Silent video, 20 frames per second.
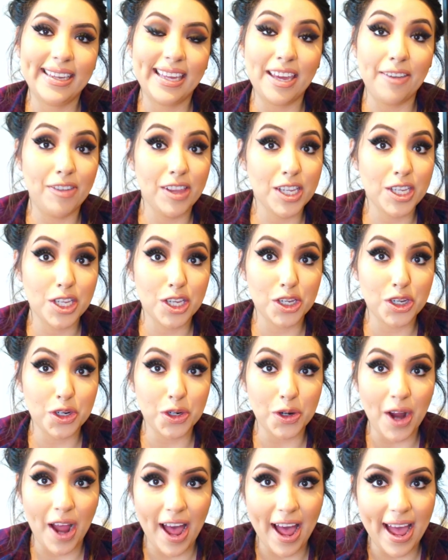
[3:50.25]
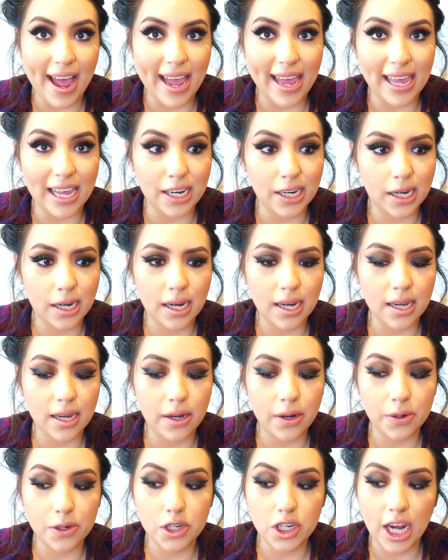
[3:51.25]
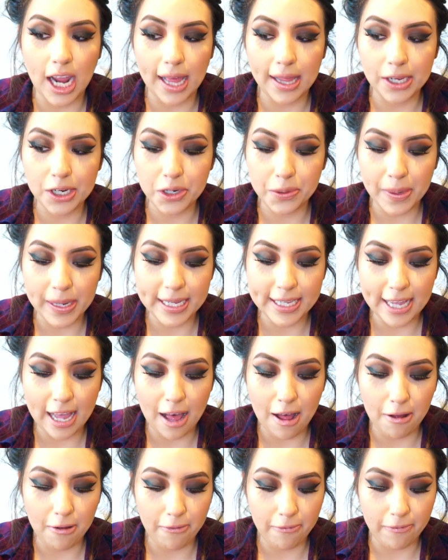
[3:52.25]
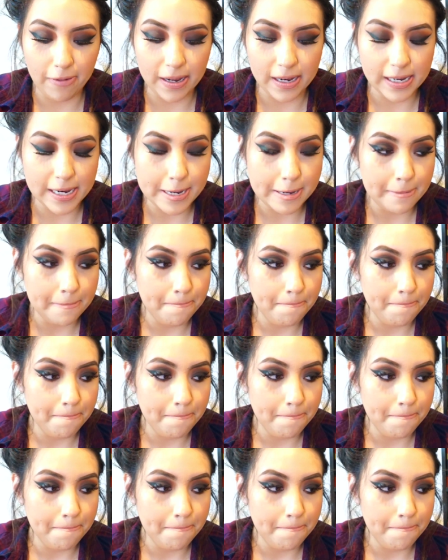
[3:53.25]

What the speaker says: give this a try and, you know, challenge myself and